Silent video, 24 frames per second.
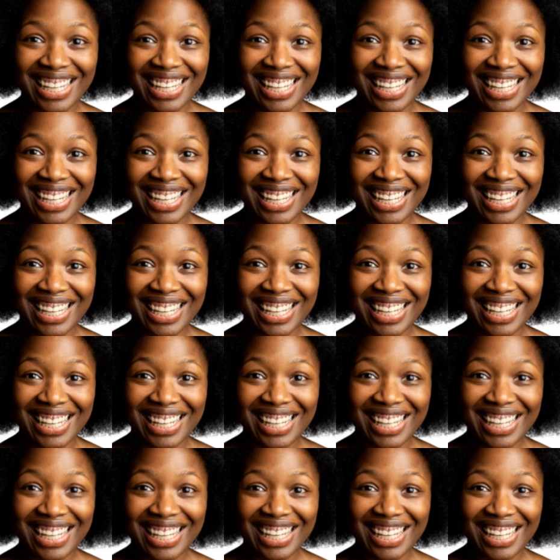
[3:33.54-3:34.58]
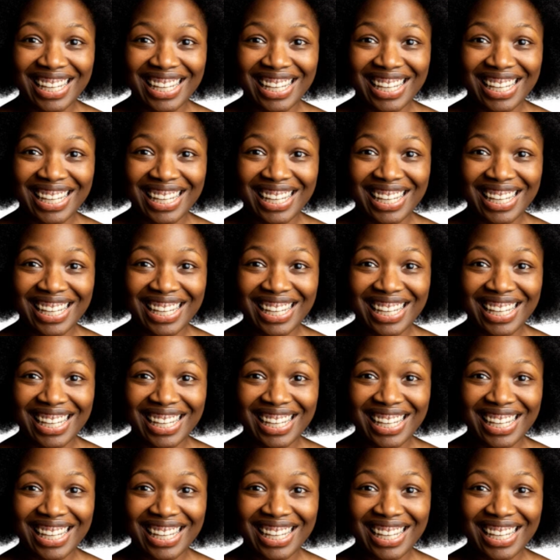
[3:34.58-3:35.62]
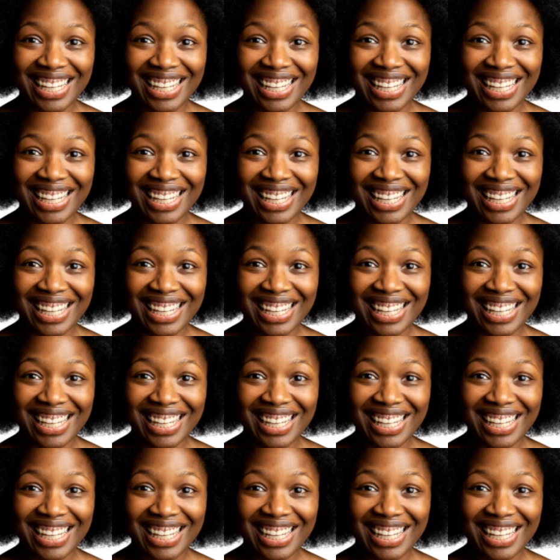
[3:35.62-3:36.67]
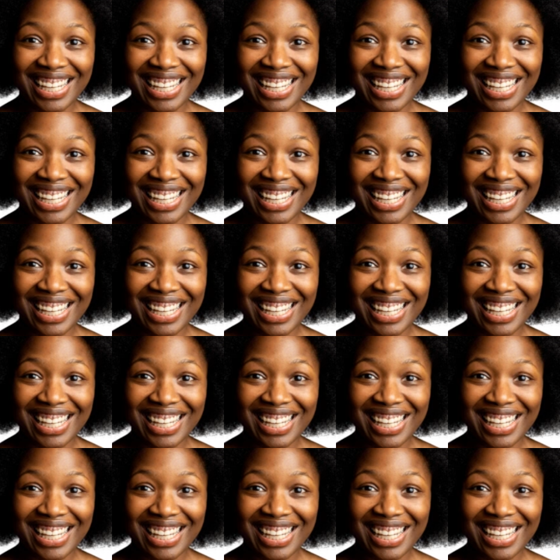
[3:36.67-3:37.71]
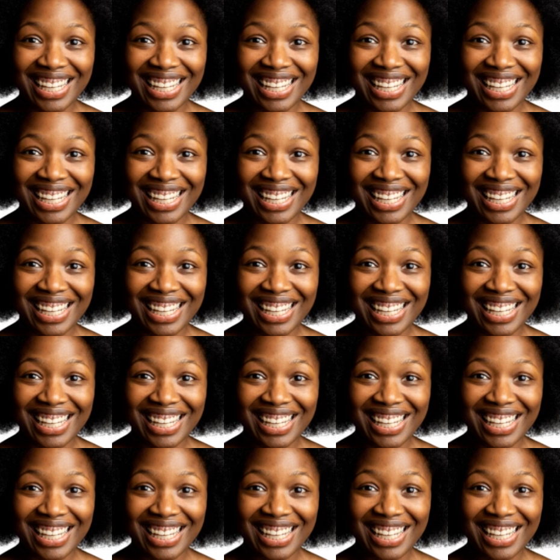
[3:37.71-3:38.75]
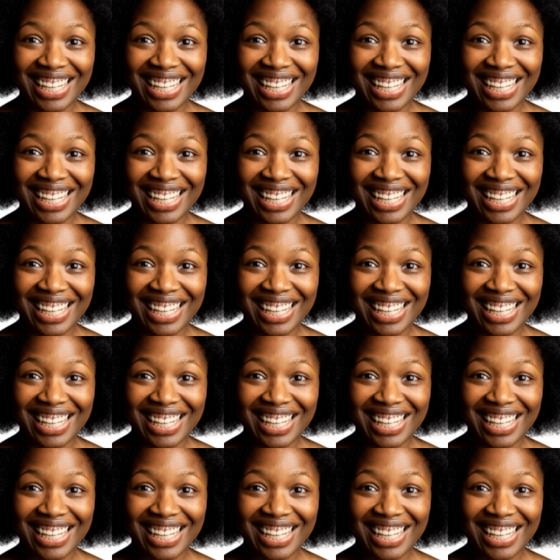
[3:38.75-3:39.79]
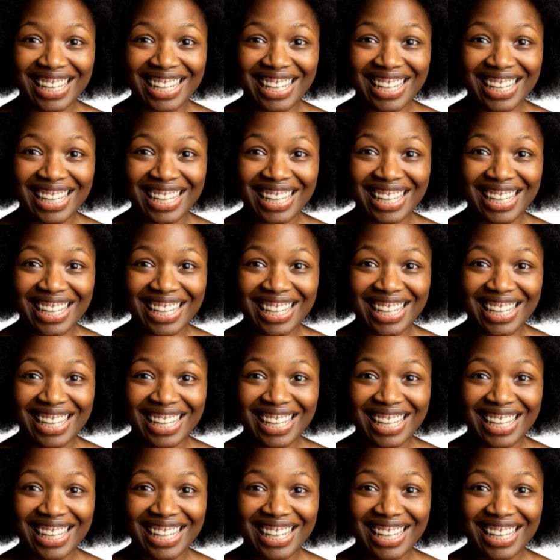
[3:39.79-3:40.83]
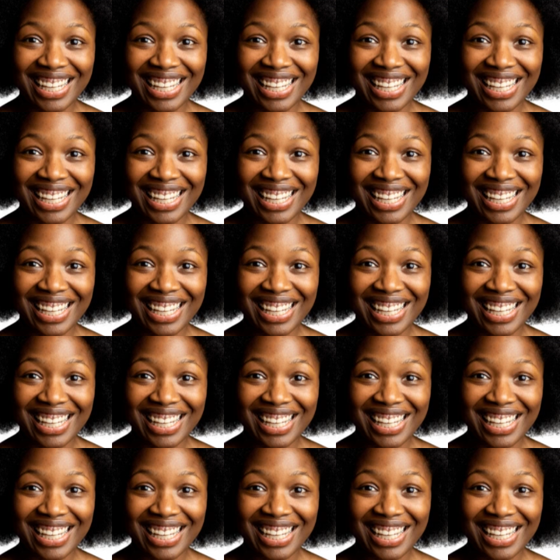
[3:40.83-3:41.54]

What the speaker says: (no lip movement)